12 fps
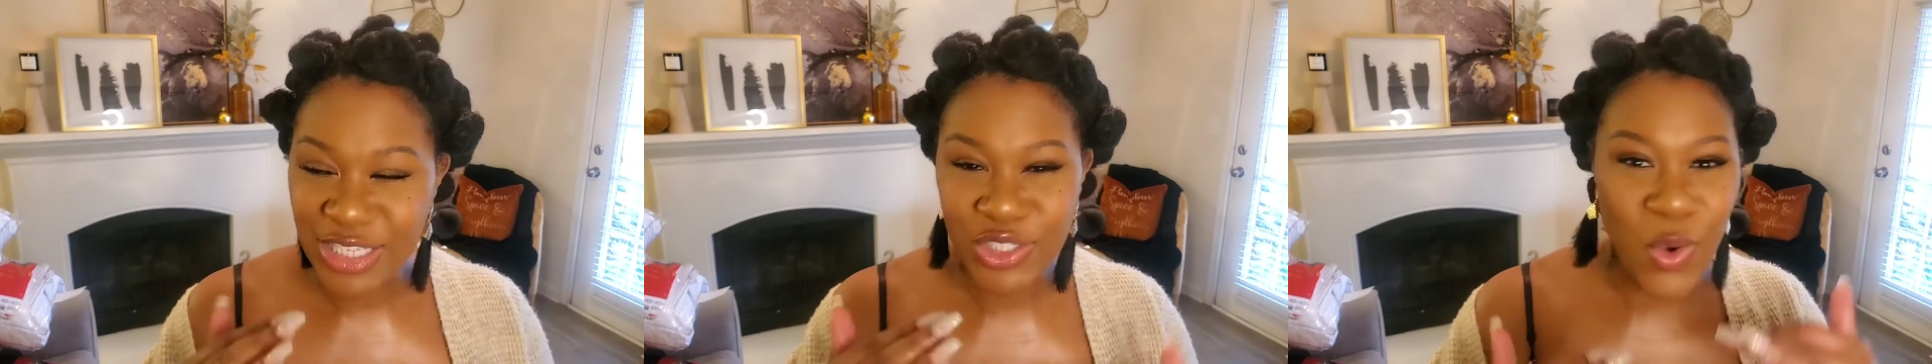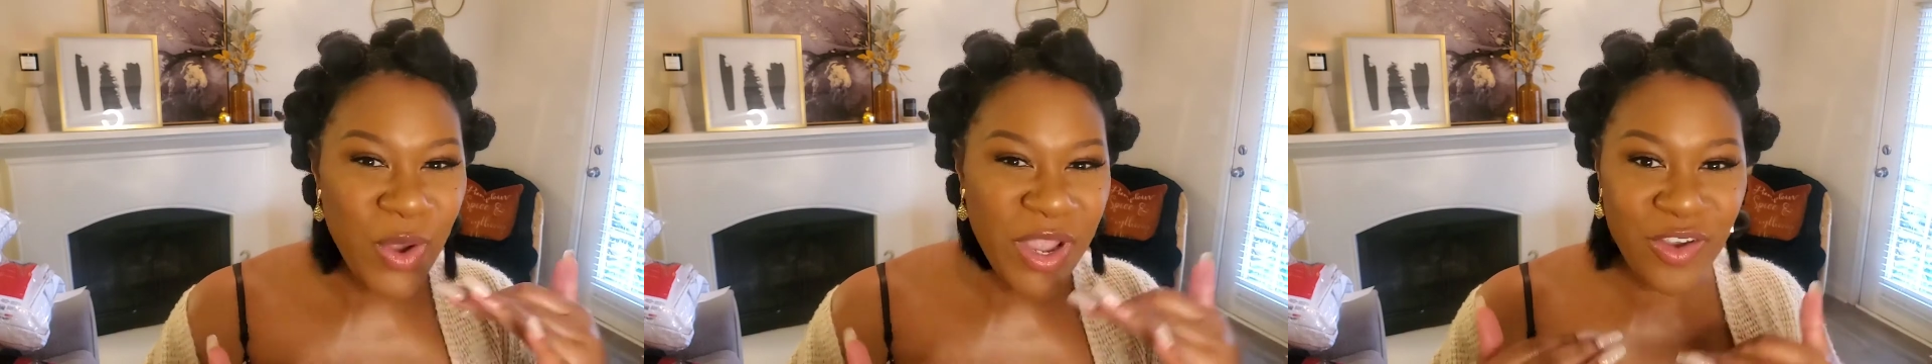
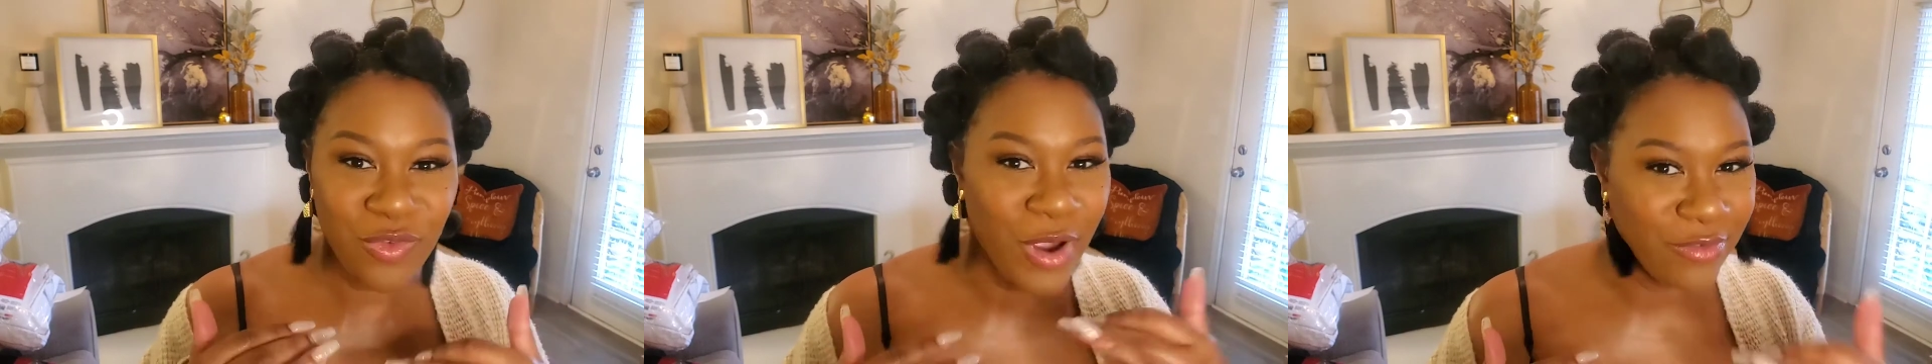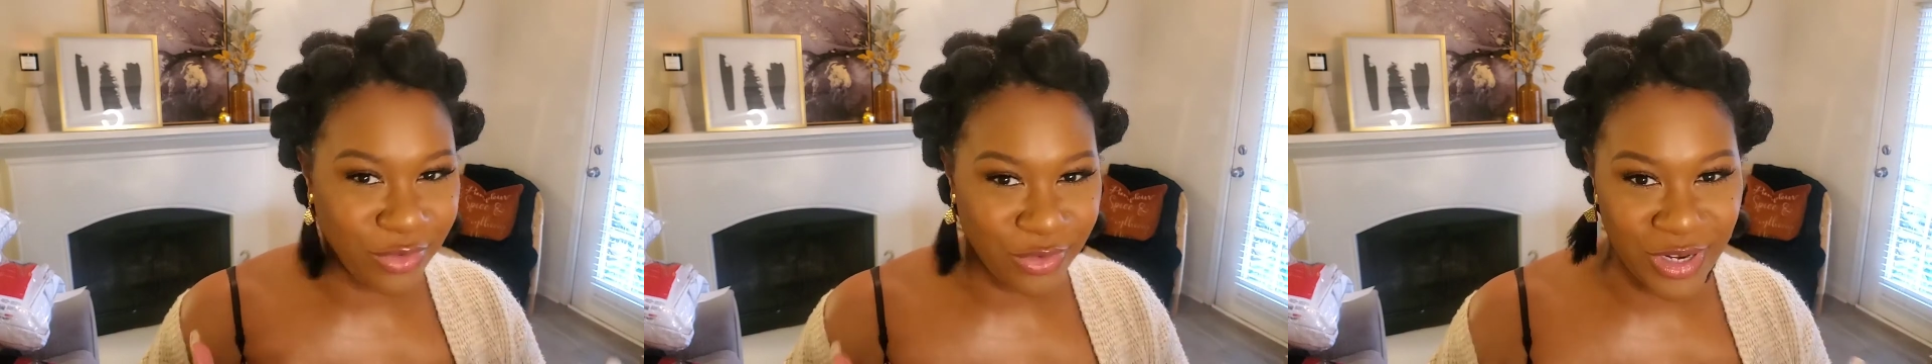so
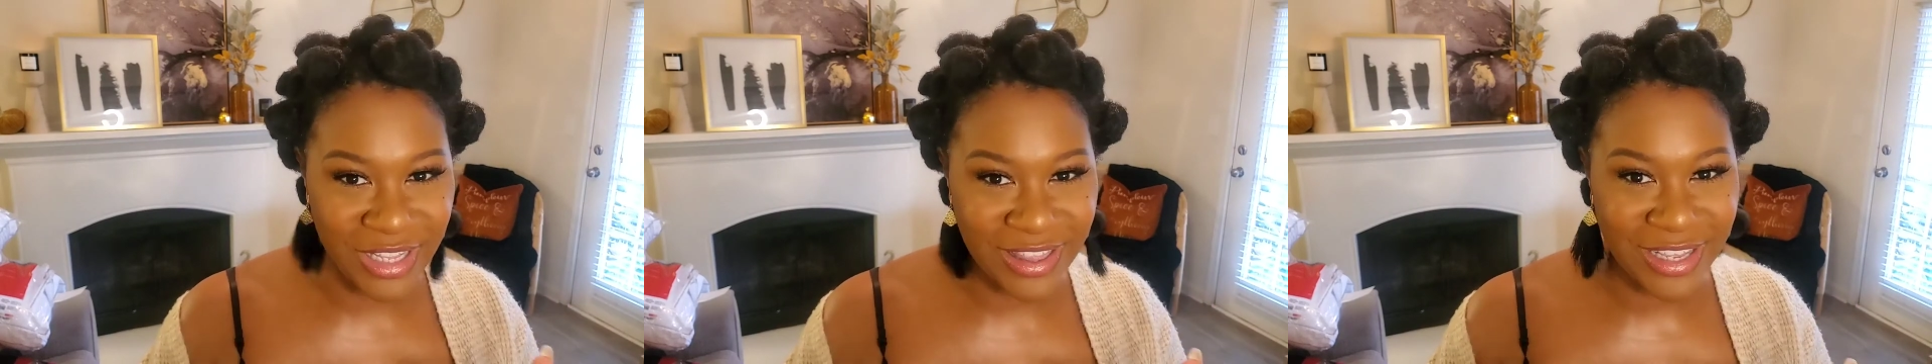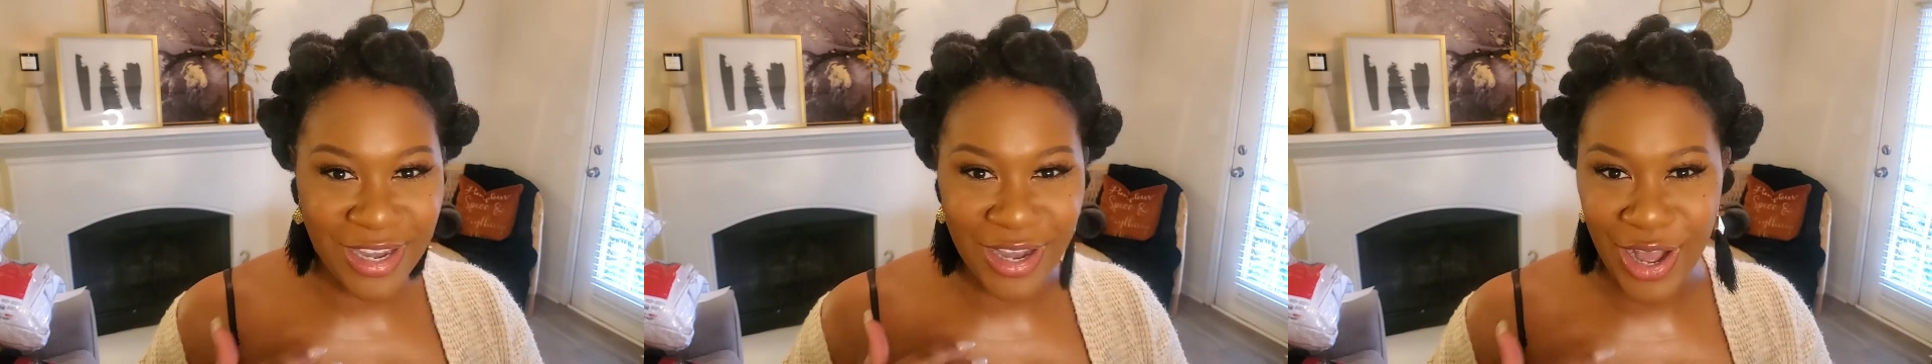irreverent,
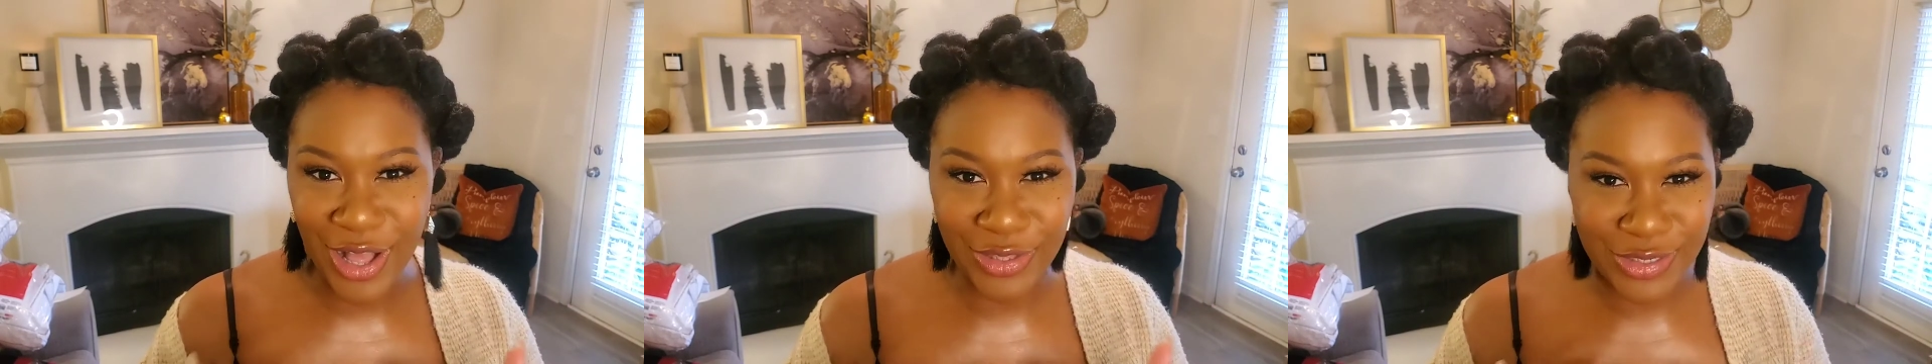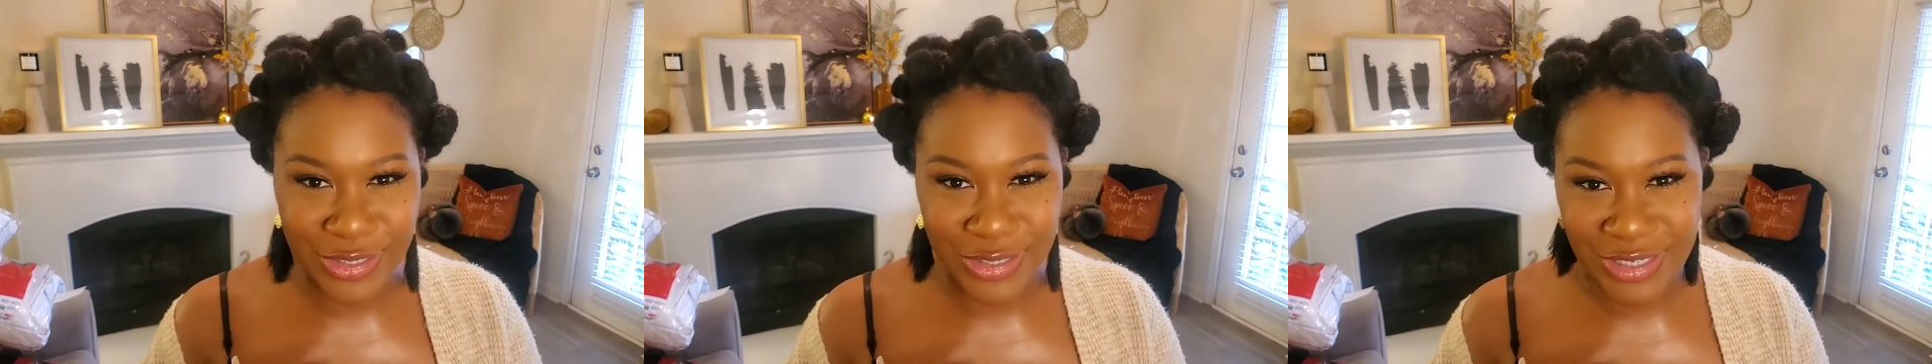the
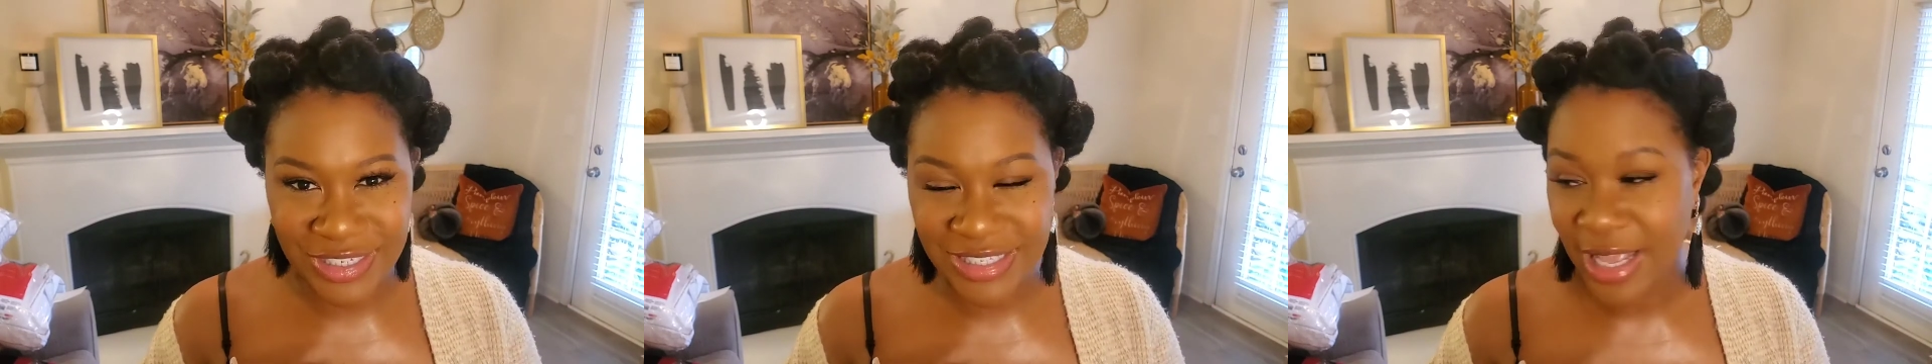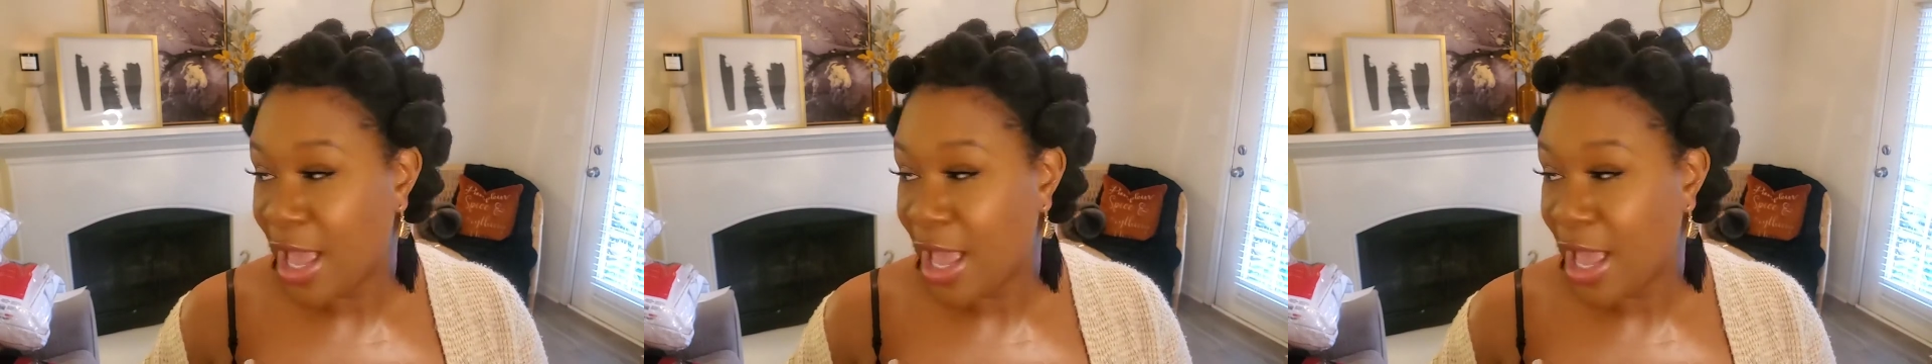colors,